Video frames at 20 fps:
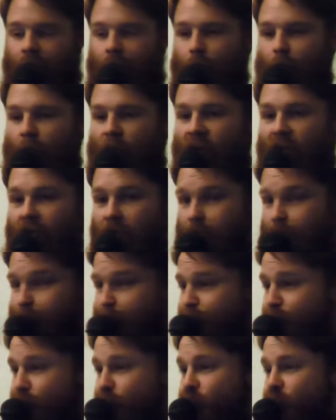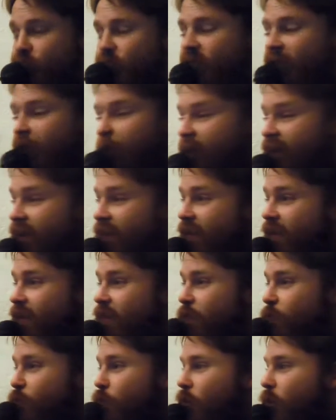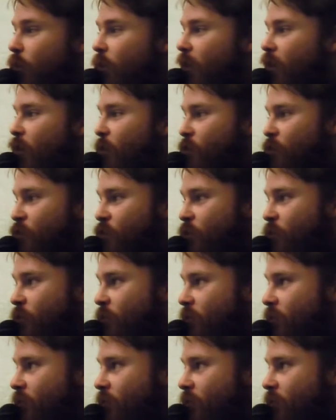But meditation will help you